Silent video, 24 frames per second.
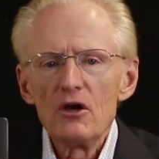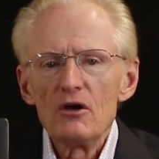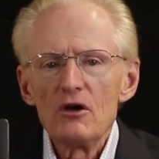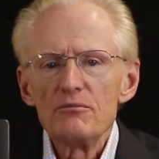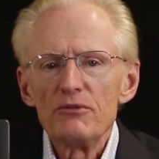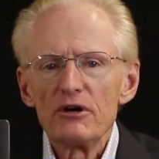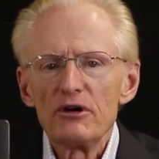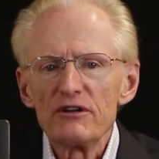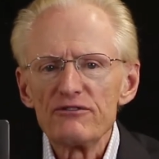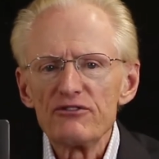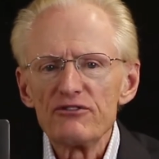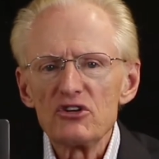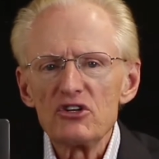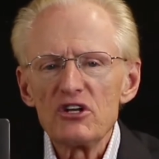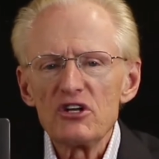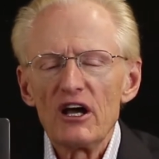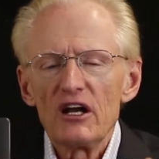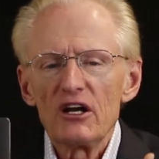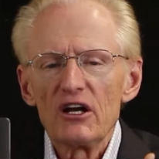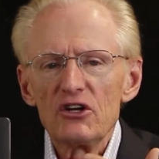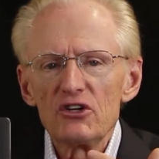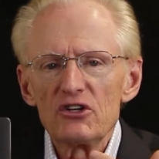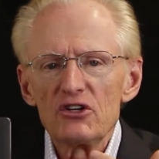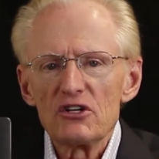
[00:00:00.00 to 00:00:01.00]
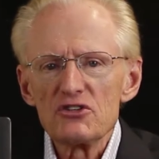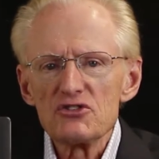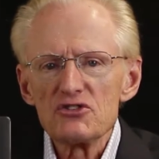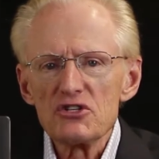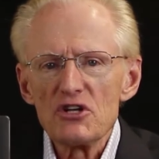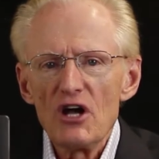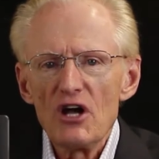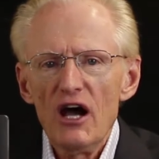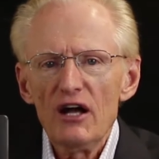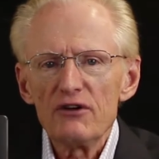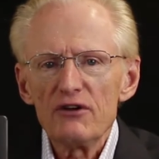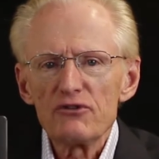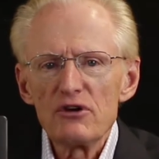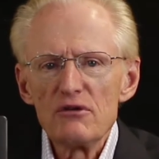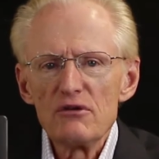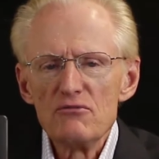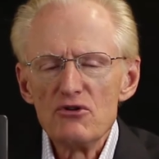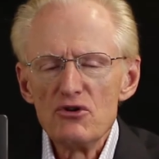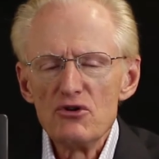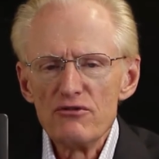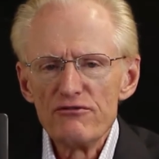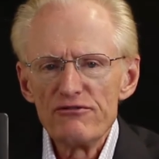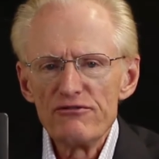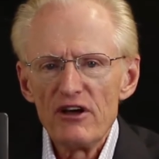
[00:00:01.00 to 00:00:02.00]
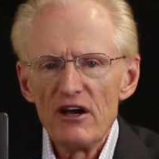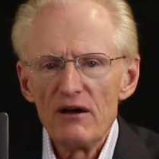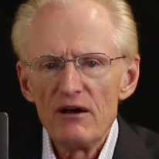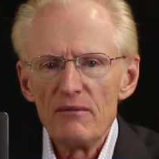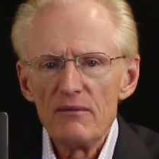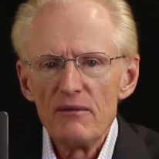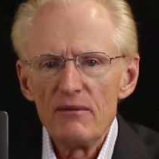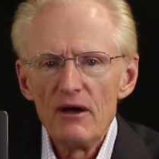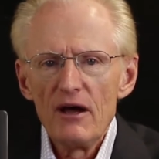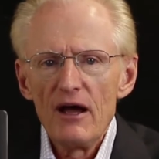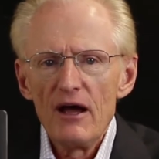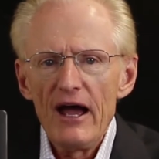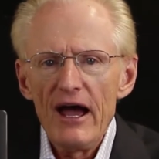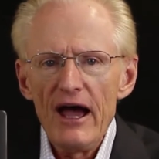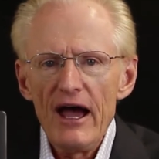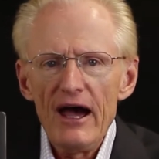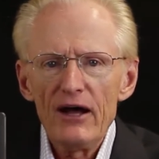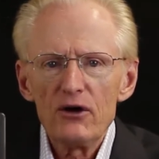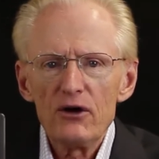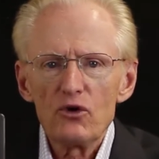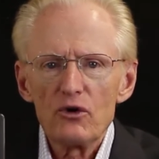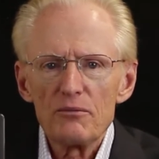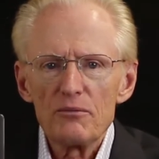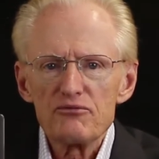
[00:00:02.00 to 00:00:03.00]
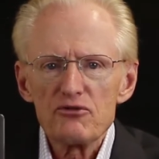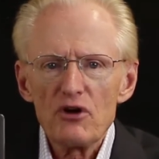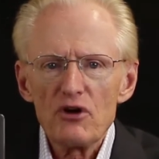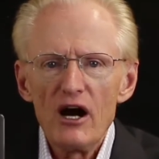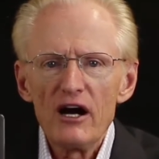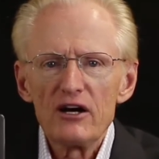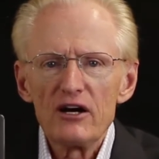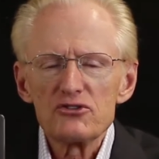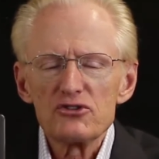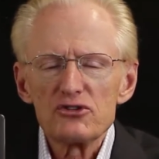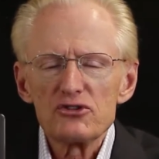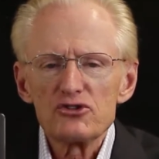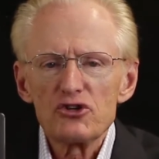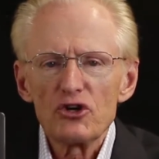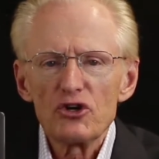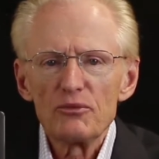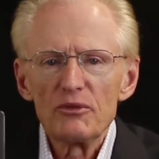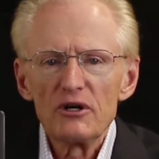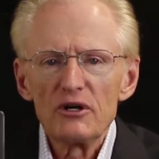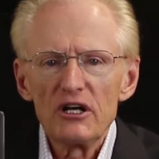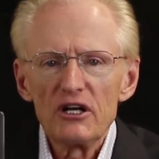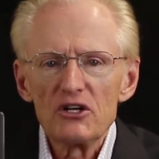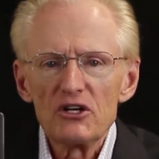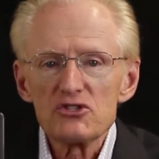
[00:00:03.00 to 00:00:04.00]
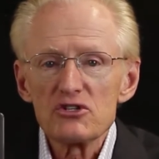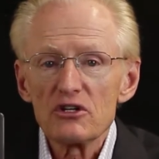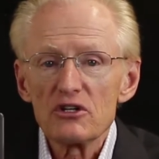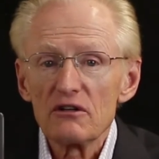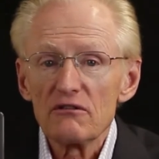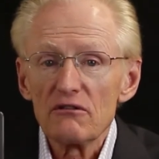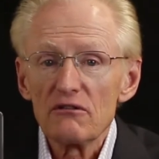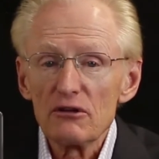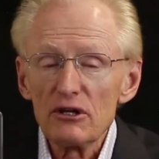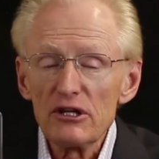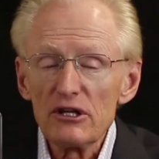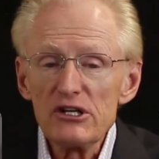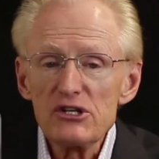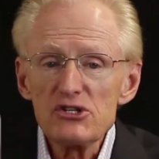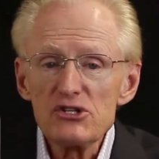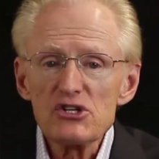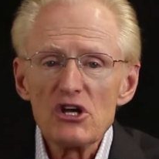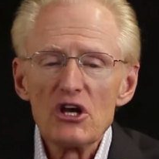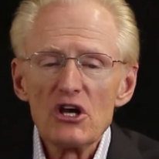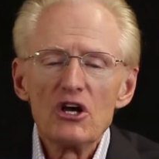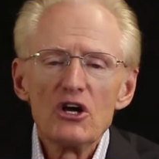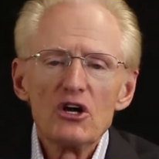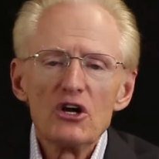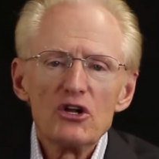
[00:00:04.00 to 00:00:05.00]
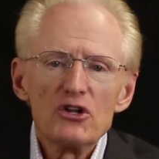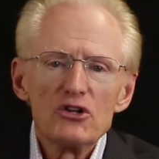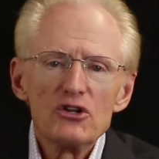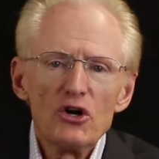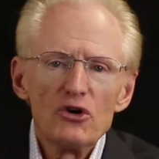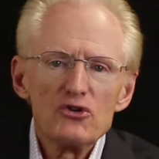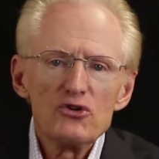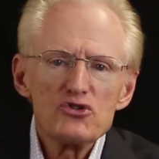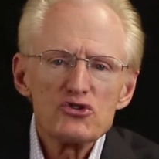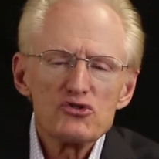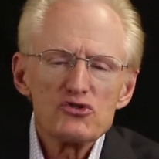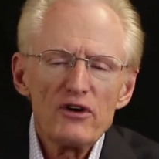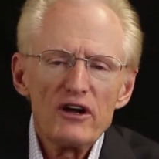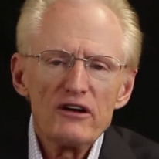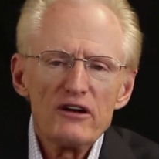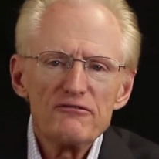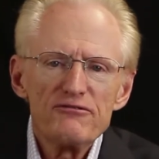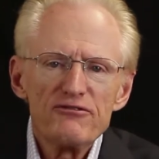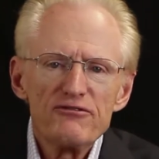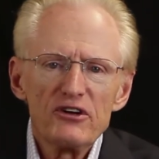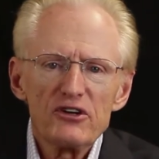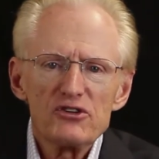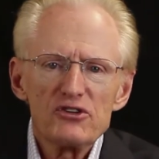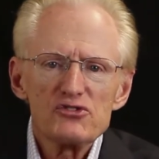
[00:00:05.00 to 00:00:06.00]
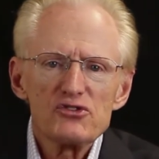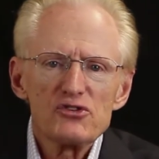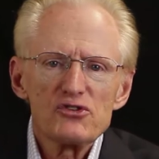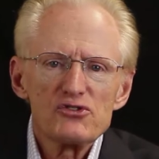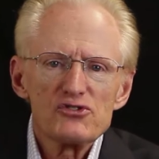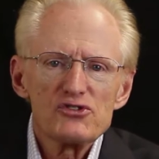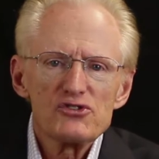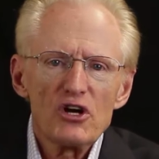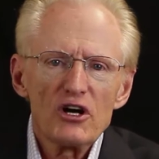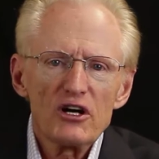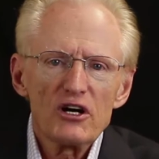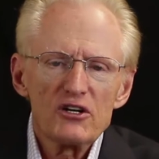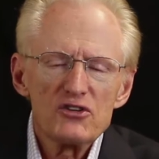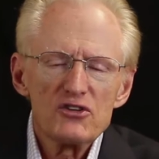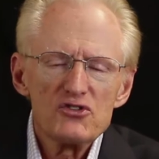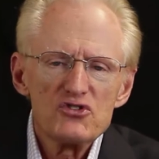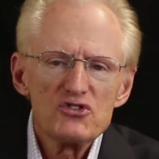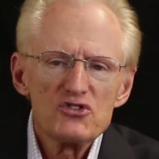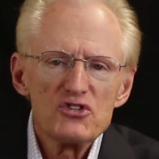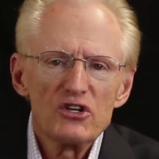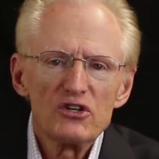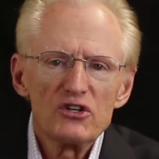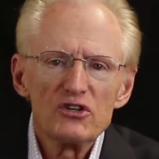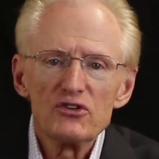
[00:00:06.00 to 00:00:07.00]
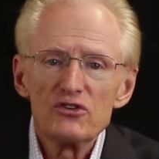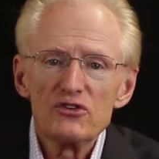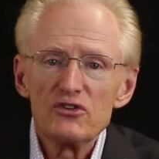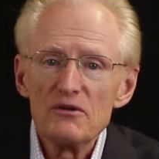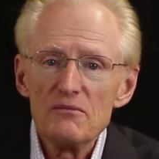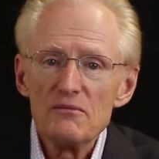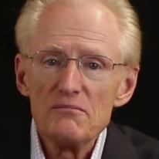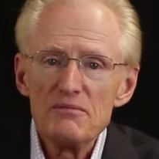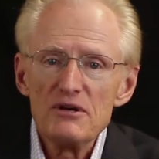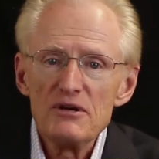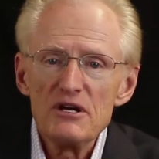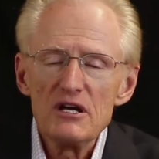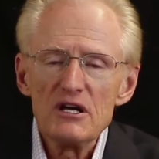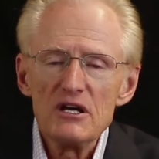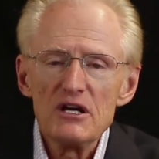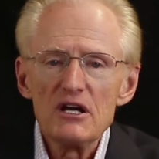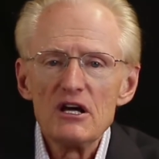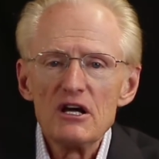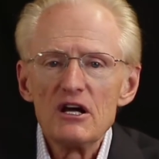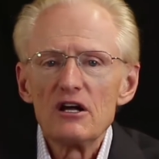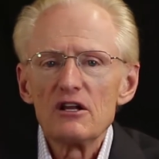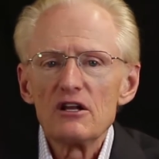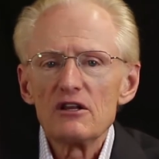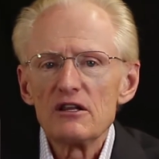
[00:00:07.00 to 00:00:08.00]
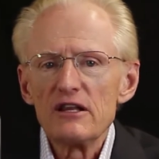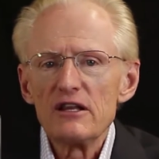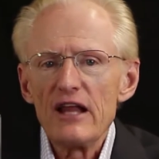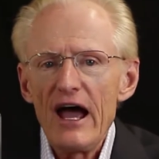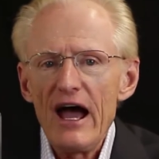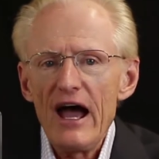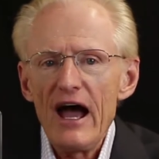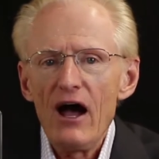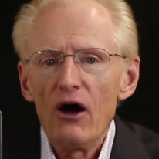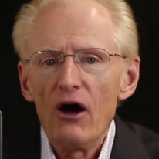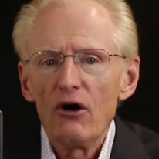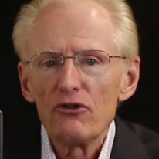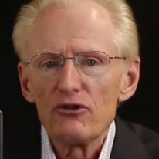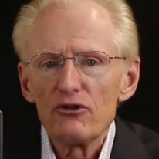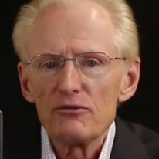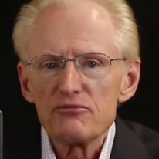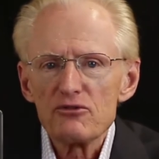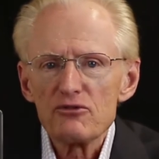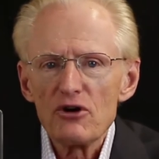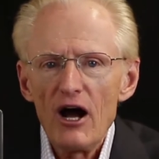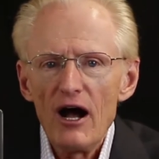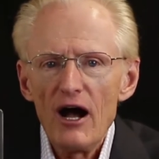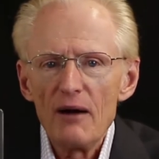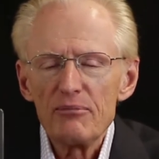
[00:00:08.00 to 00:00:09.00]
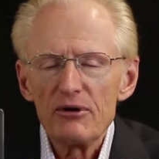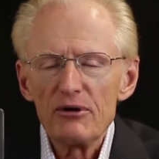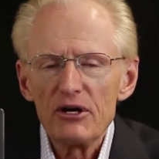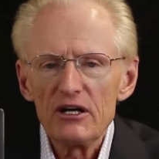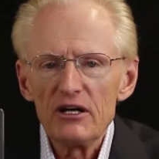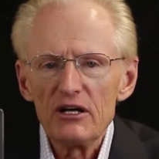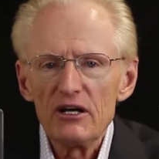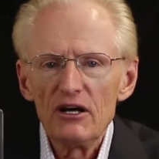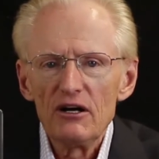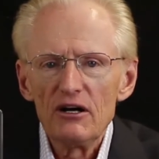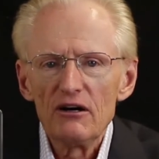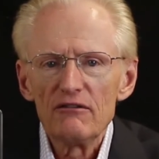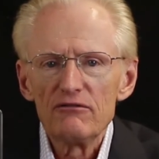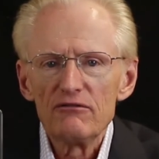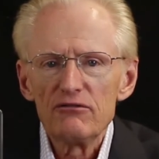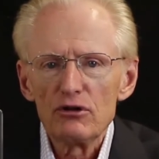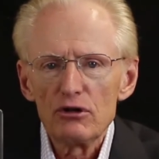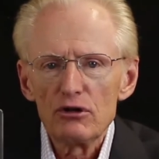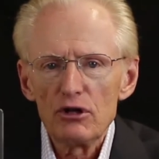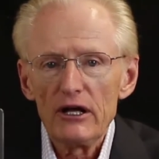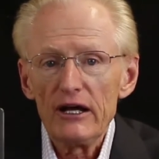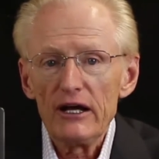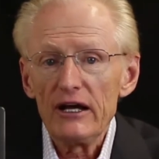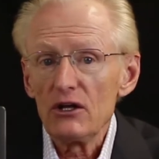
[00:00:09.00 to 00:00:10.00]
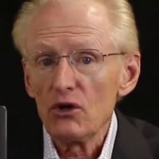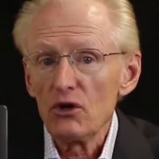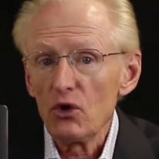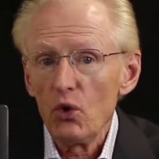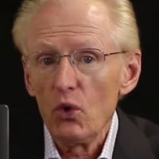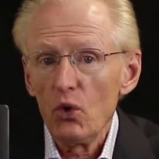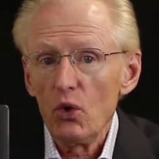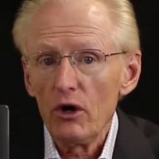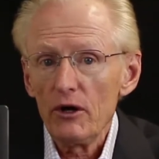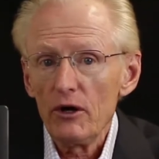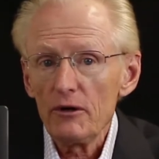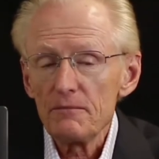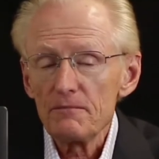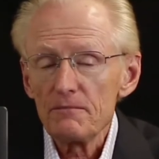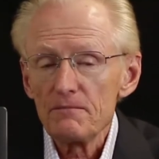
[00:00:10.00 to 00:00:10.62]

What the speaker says: But if a tenant does not remove them at or prior to termination of the lease, those trade fixtures are considered to be now the property of the landlord.